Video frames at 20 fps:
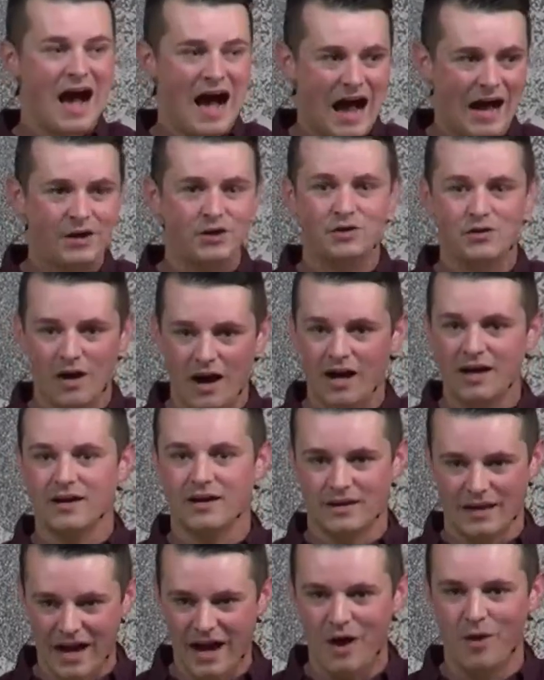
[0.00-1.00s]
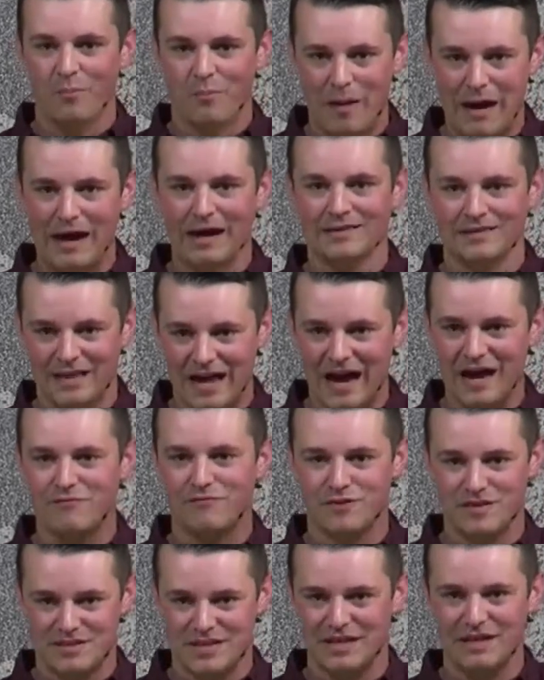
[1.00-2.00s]
I do not account my
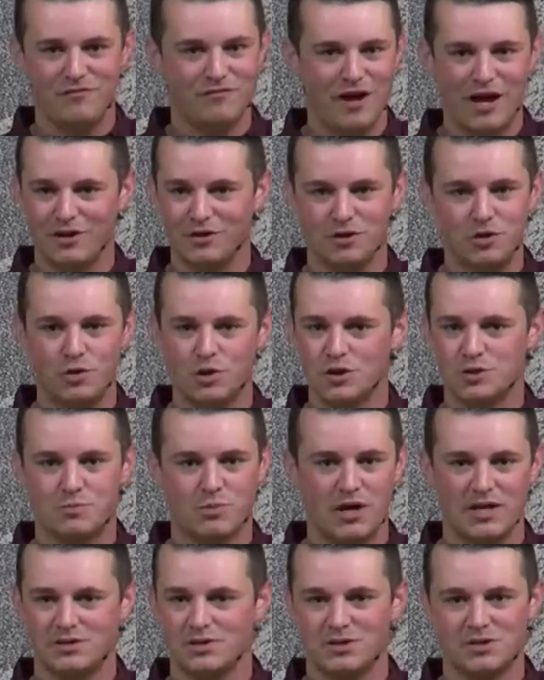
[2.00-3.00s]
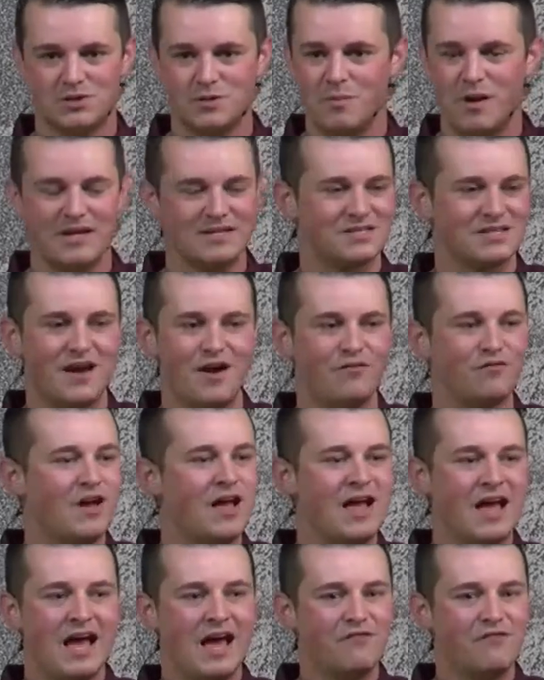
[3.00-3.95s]
life as any value nor as precious to myself,